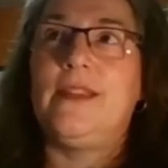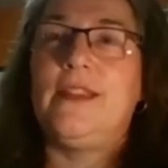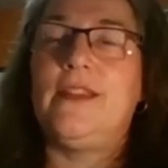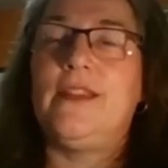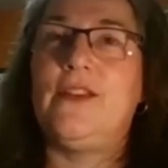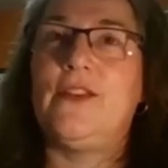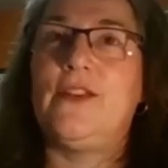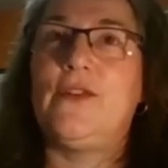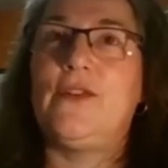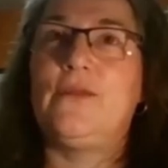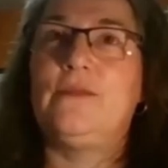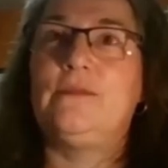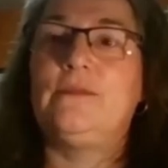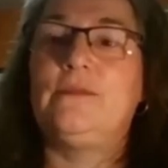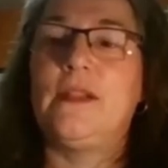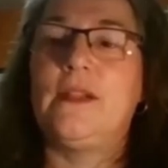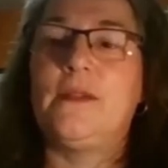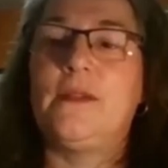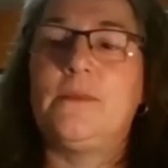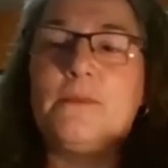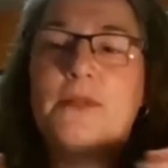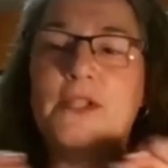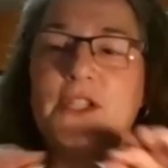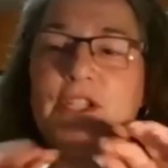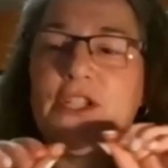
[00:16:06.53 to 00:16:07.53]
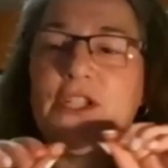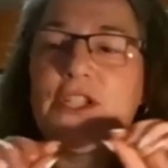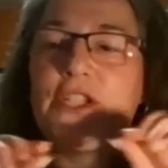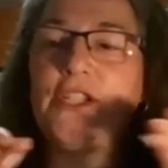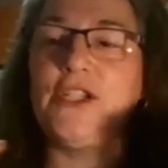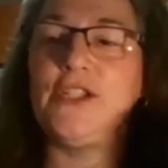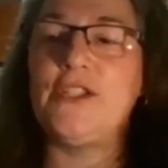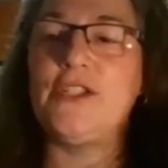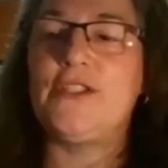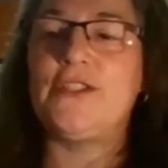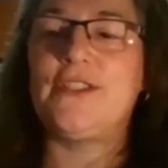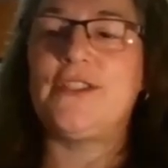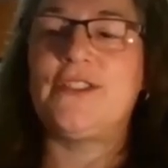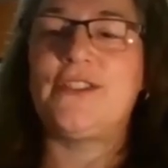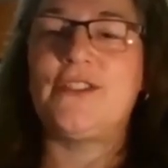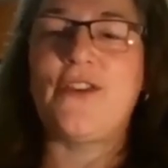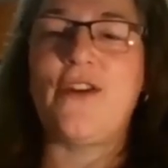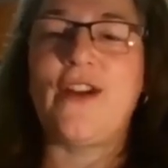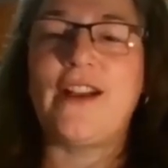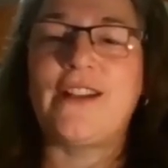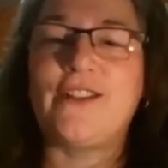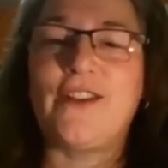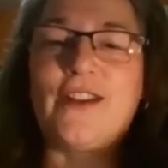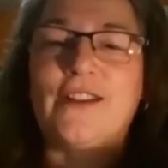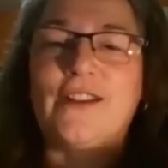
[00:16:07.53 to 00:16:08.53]
you know,
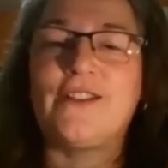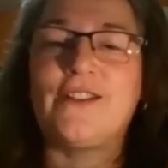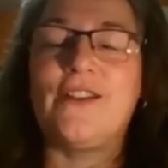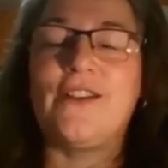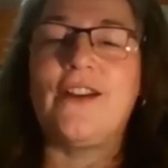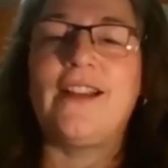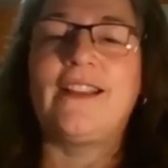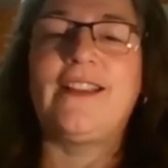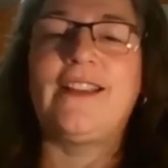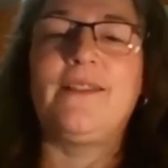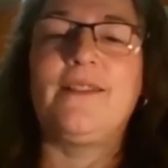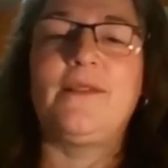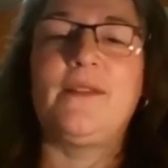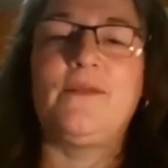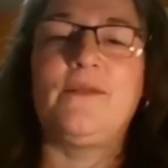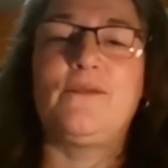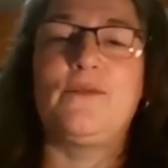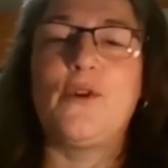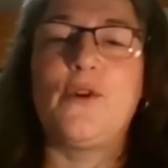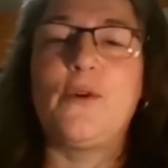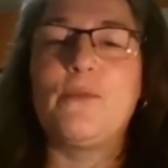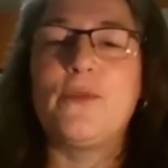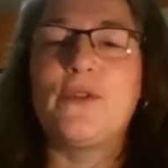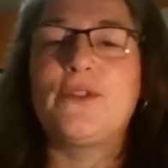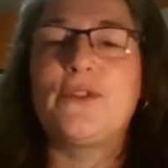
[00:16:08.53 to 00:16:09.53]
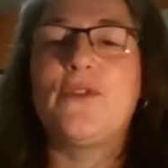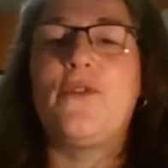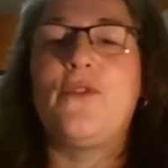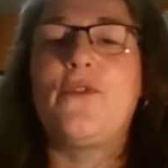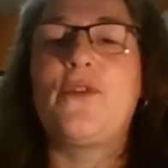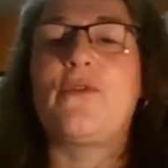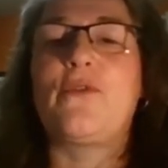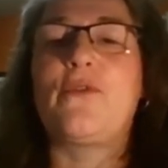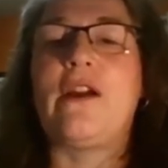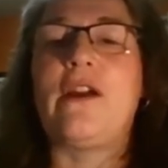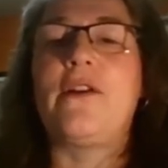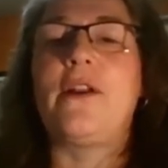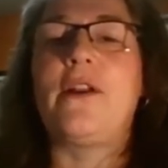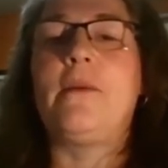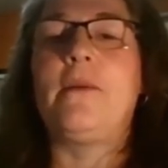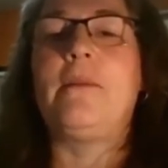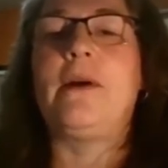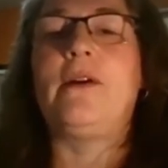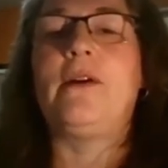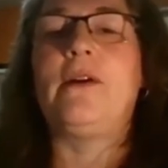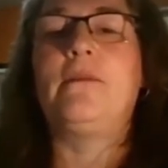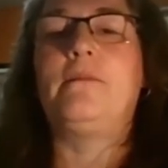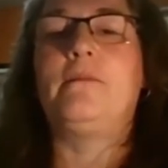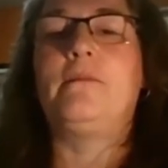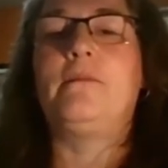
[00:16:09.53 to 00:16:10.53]
talk, rumors going around
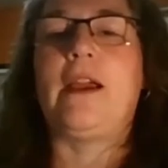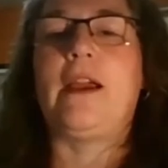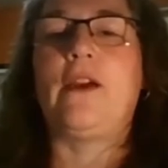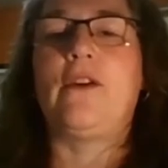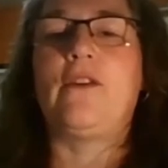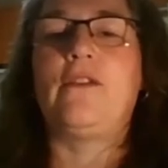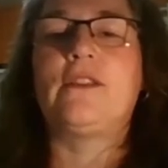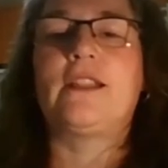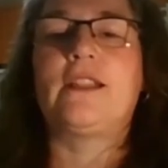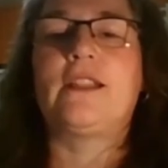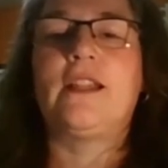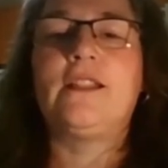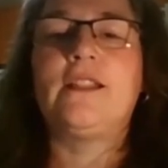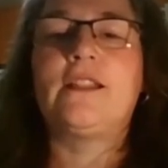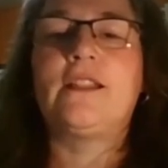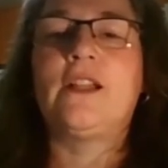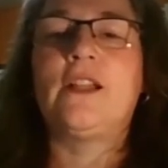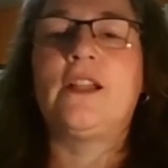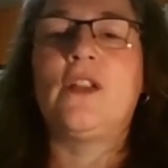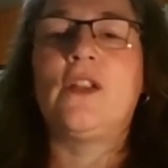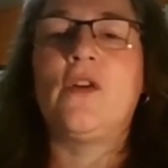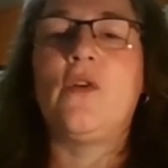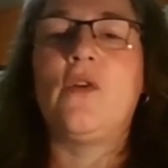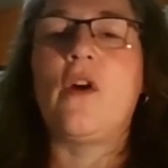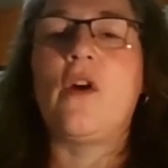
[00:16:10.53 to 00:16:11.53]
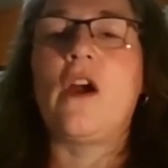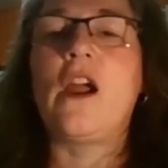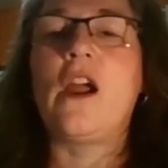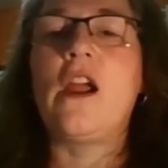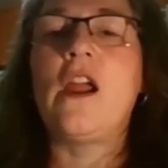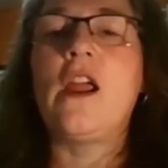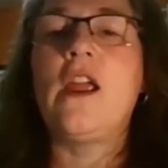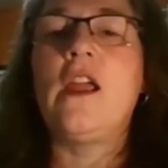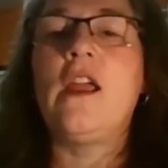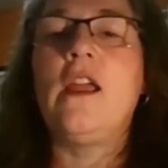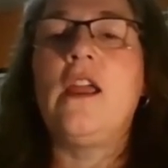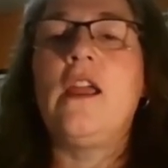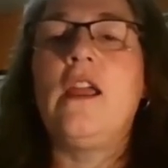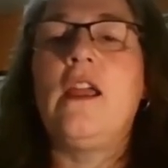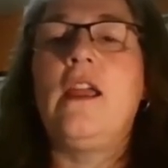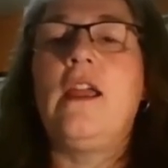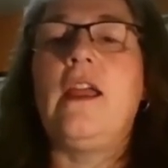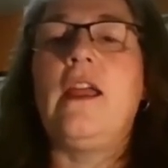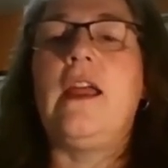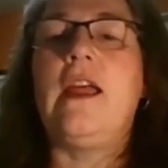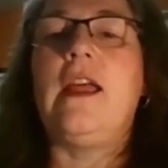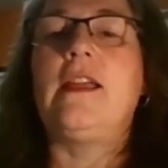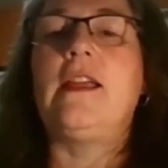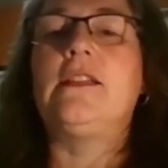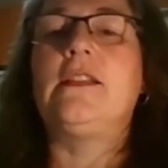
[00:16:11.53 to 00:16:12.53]
about parasites galore.
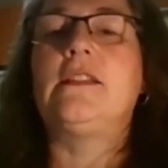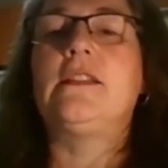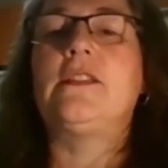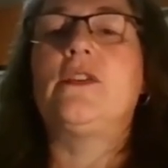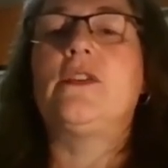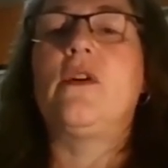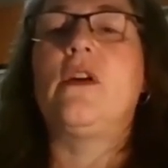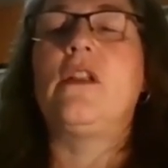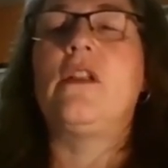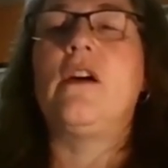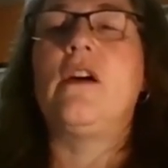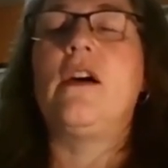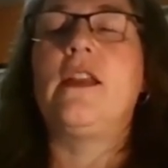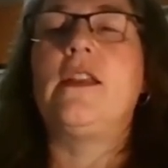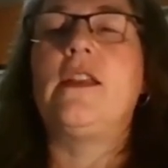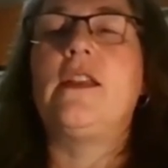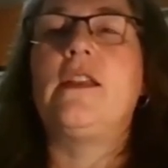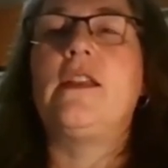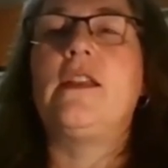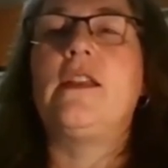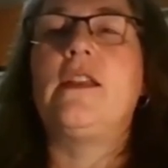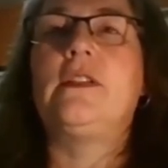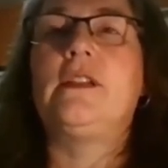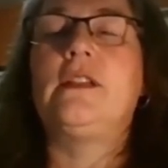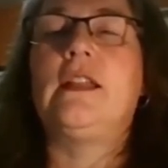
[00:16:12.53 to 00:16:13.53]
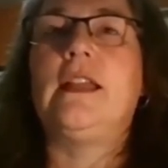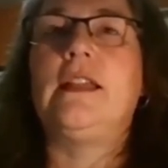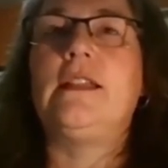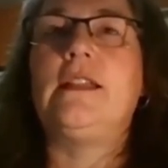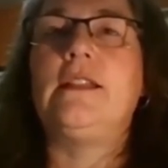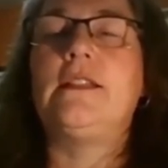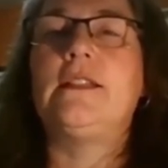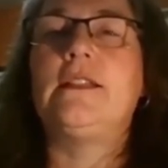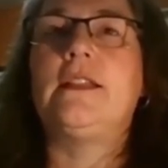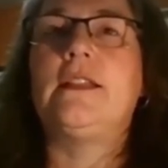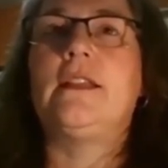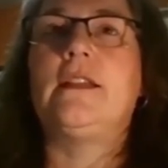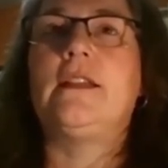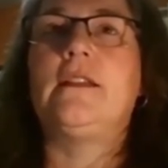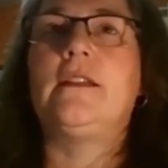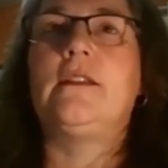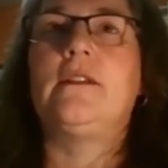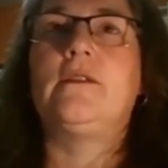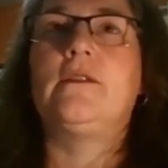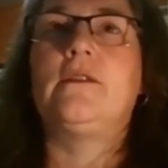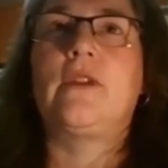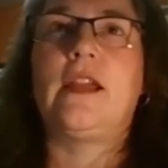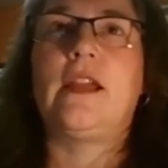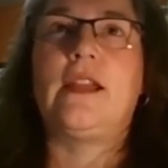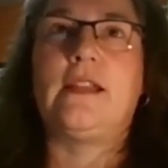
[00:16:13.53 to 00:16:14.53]
And so a lot of
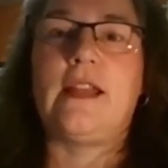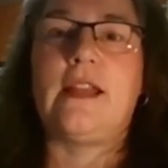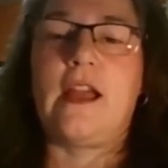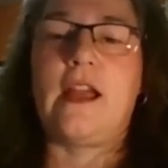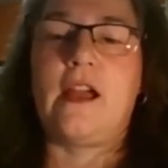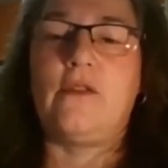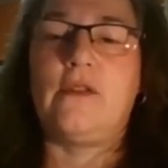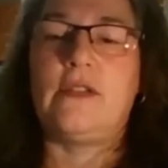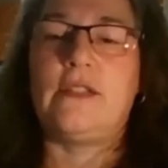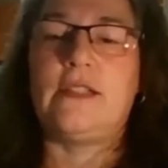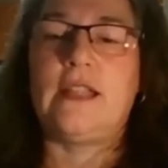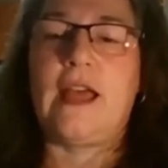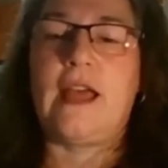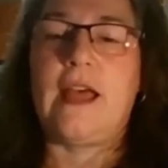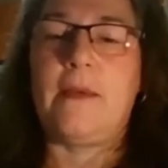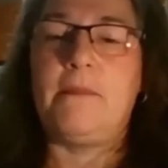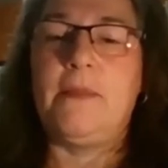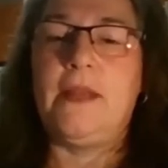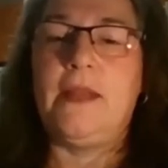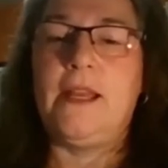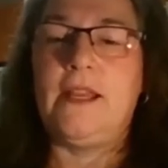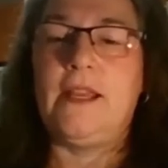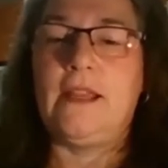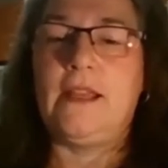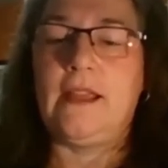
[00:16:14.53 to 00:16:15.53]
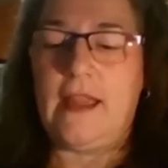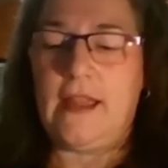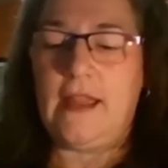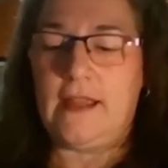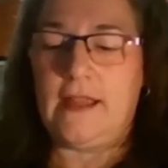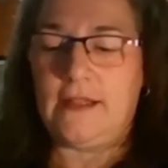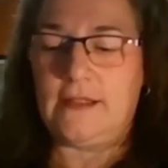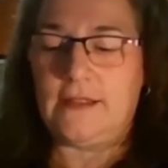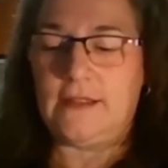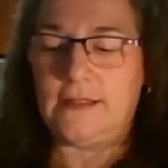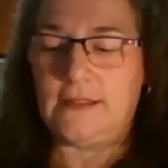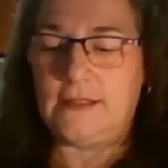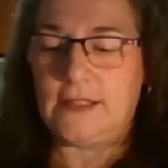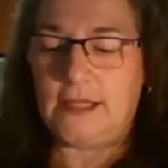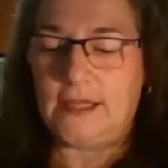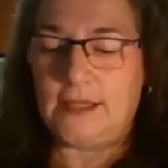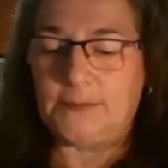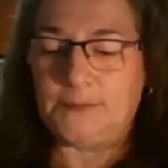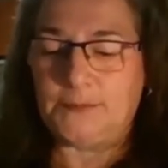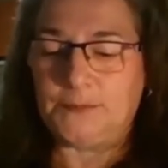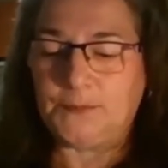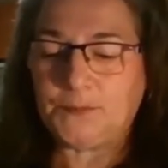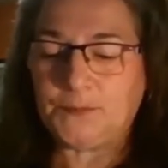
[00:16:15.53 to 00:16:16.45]
cleansing right now is happening. And